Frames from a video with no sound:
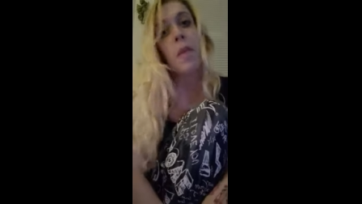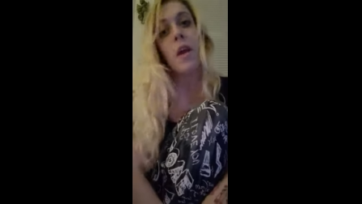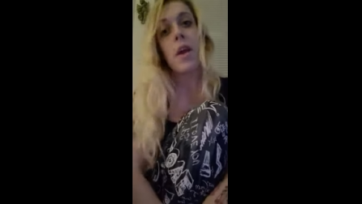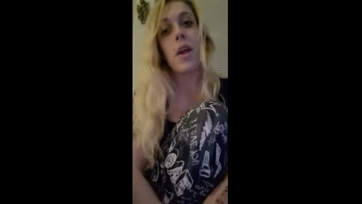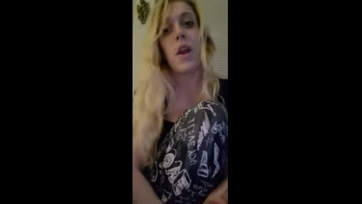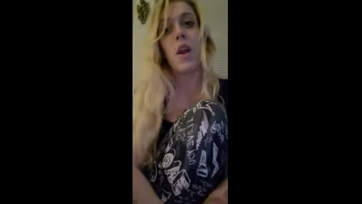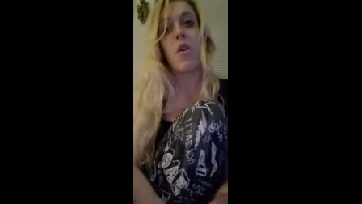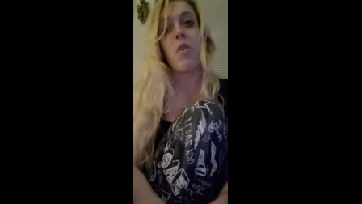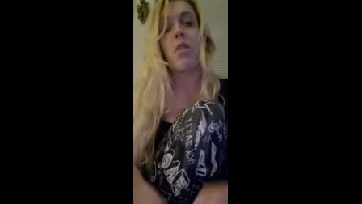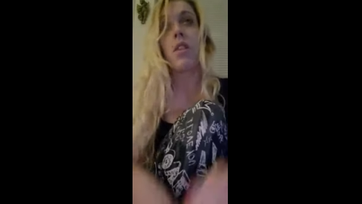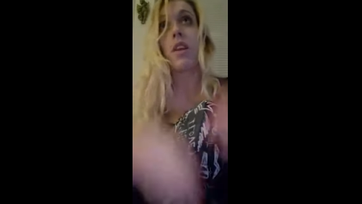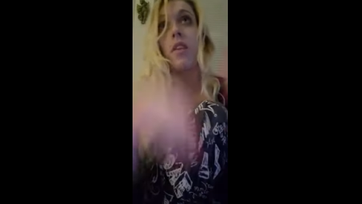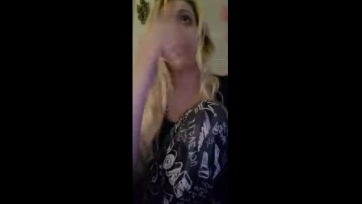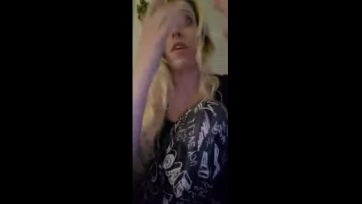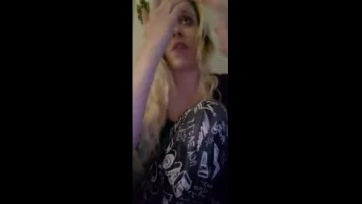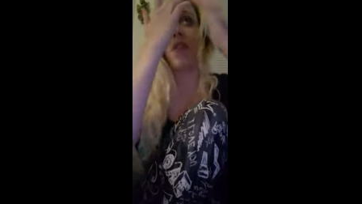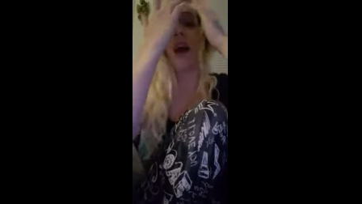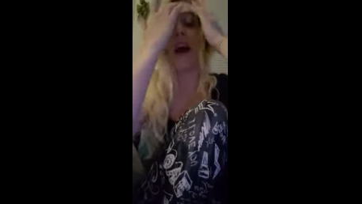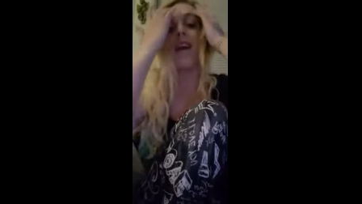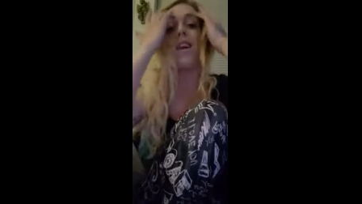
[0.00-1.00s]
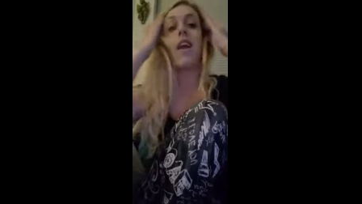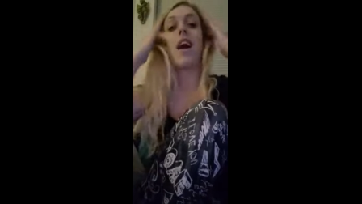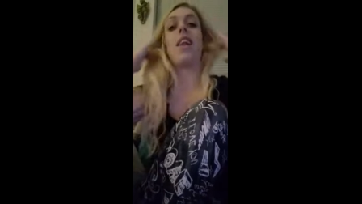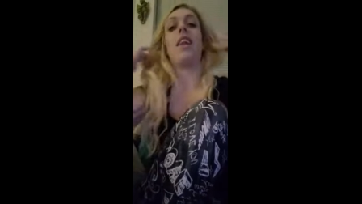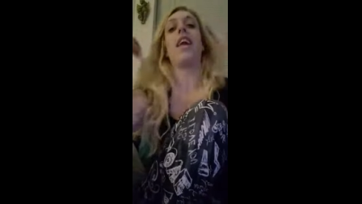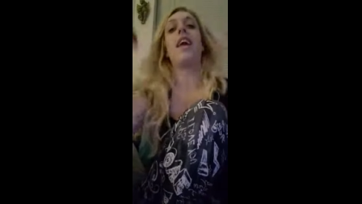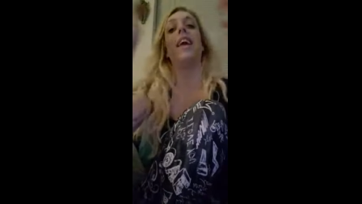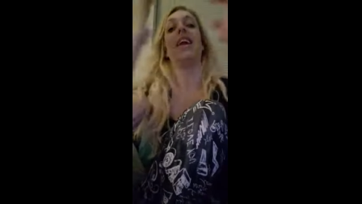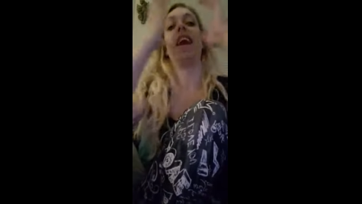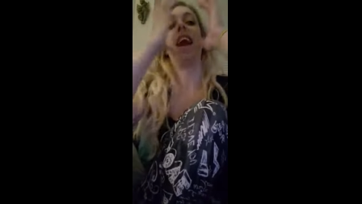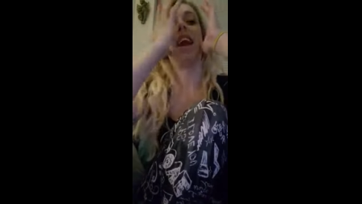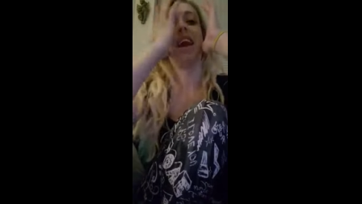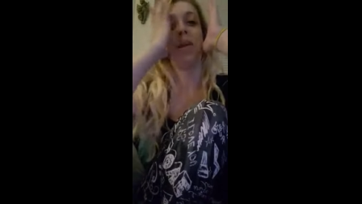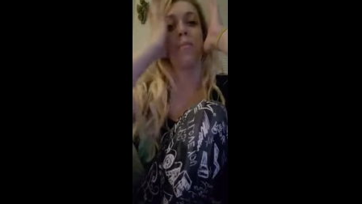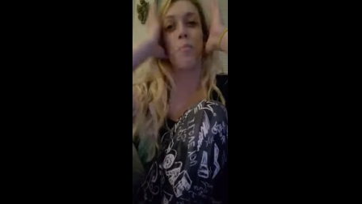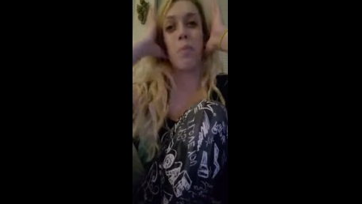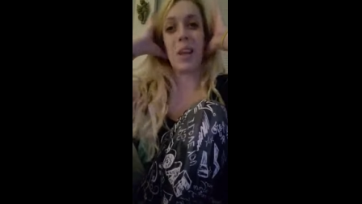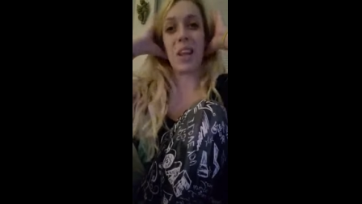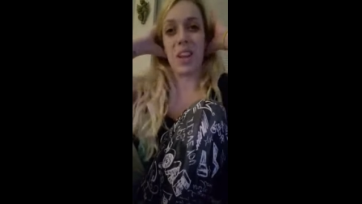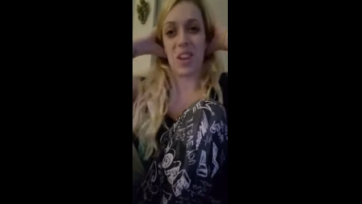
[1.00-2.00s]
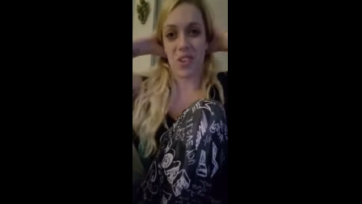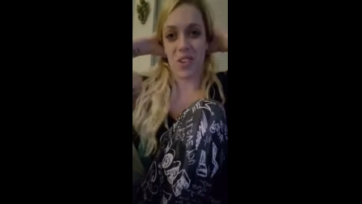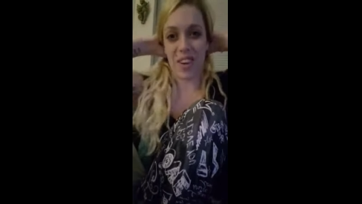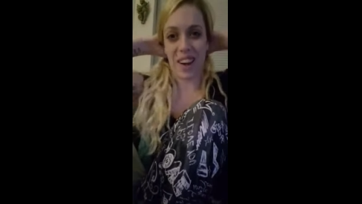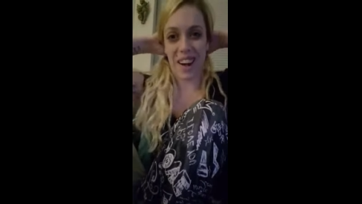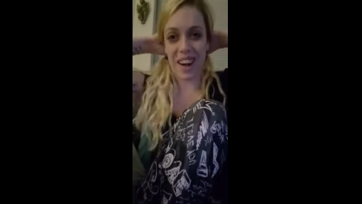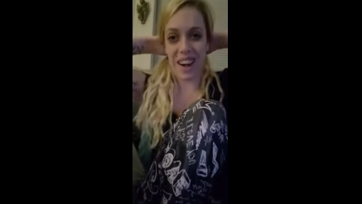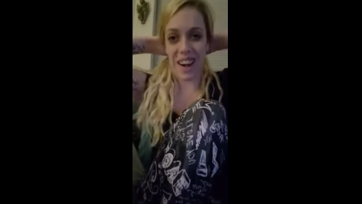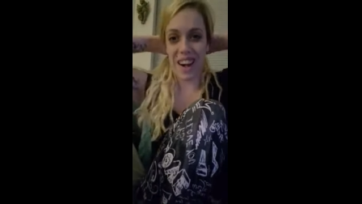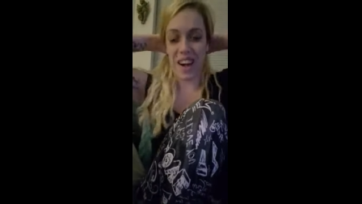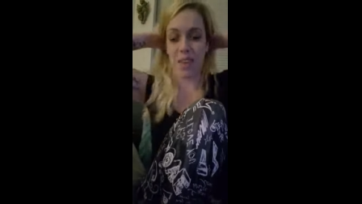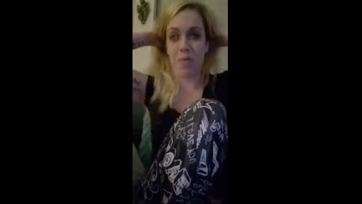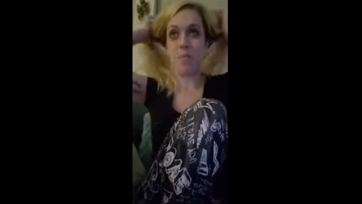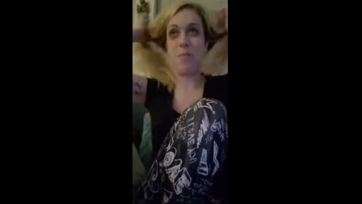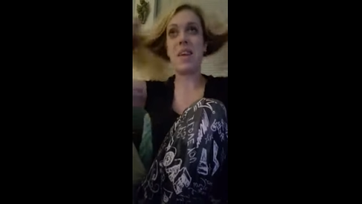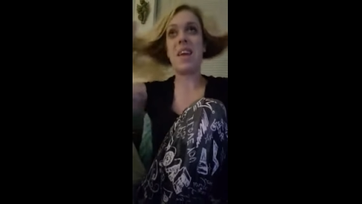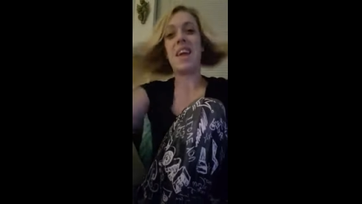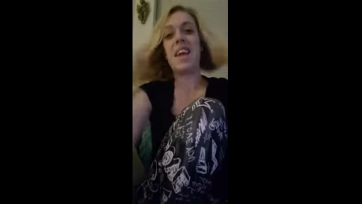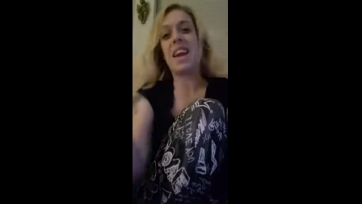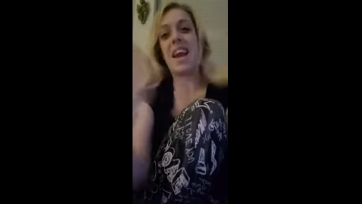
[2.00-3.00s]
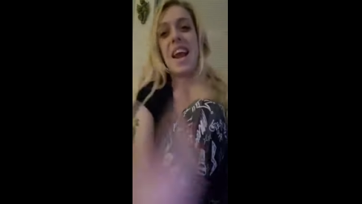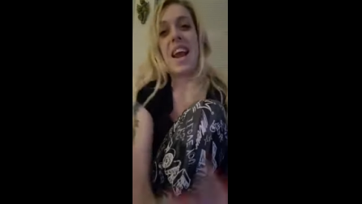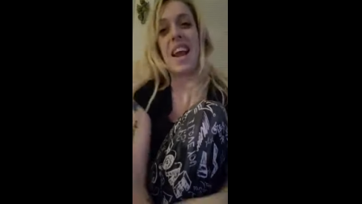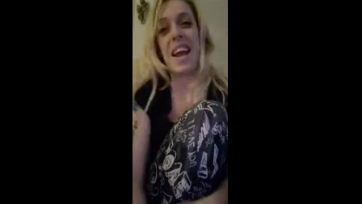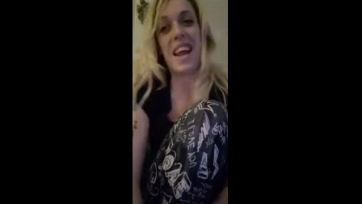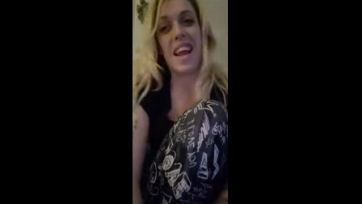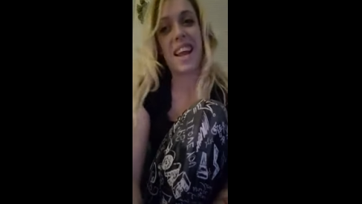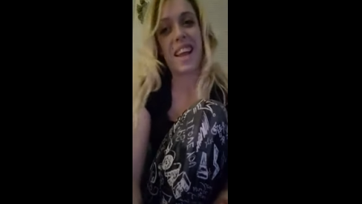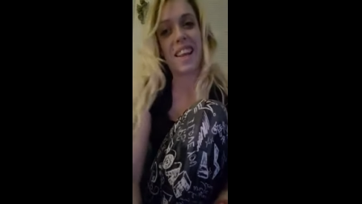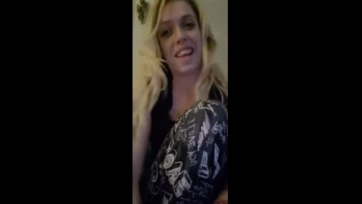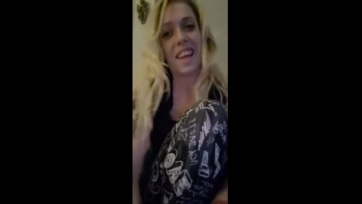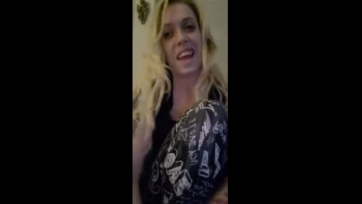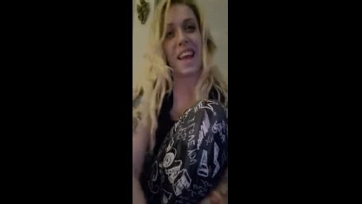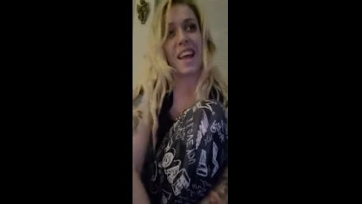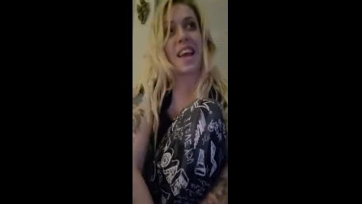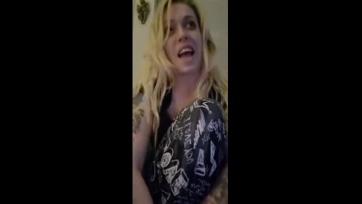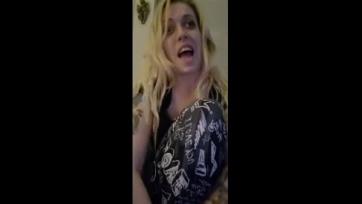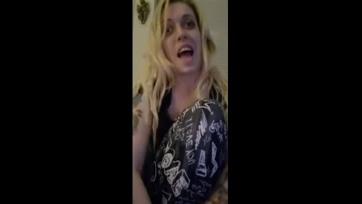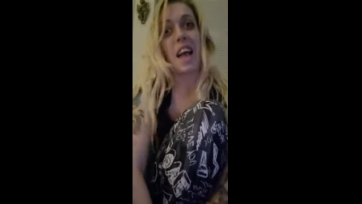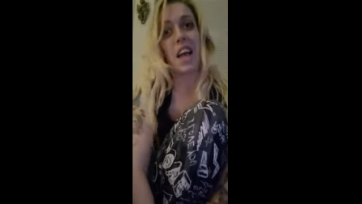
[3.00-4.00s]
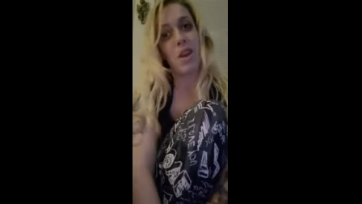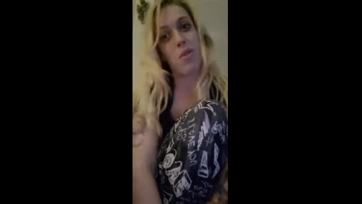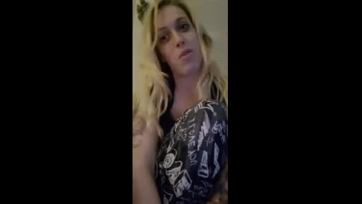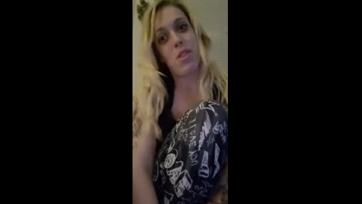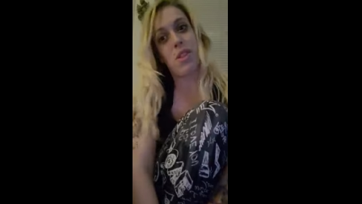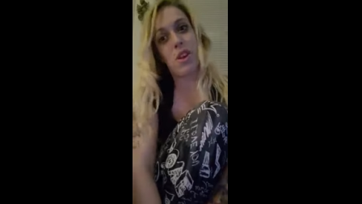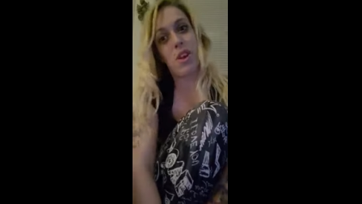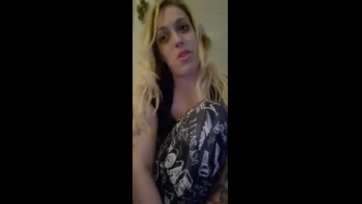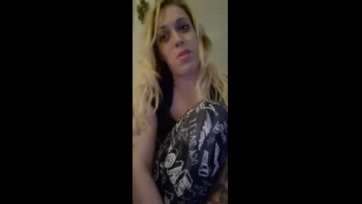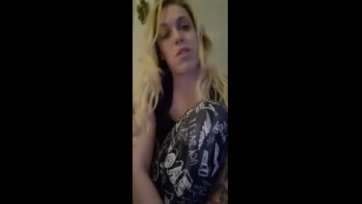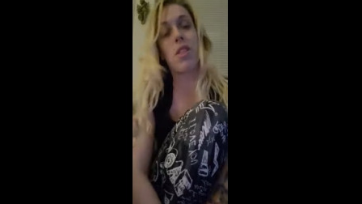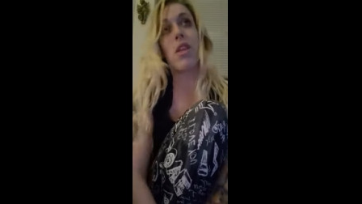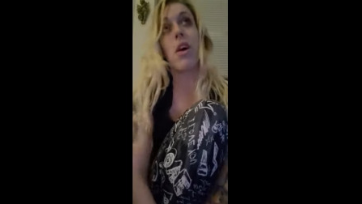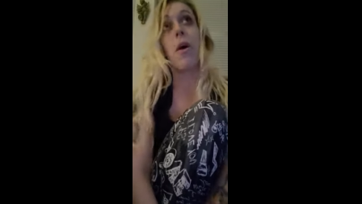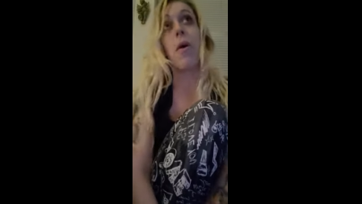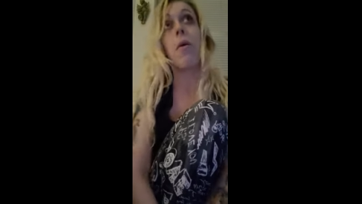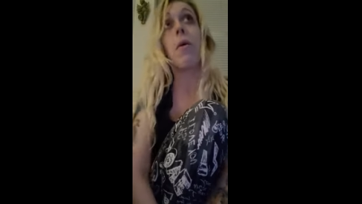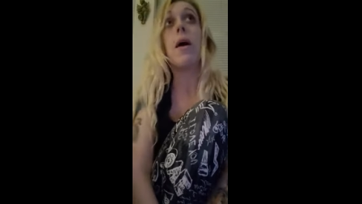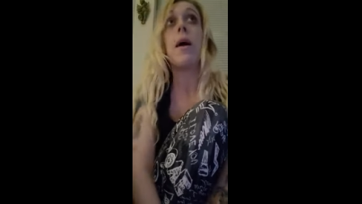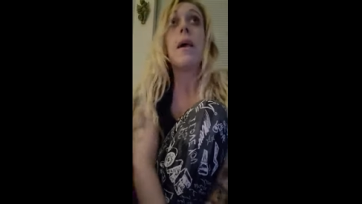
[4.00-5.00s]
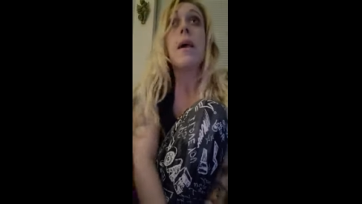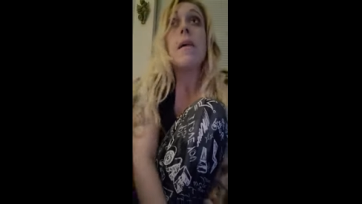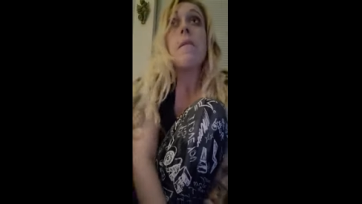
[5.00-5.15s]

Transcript: you know stuff like that not like getting a belligerent and being an idiot like I used to so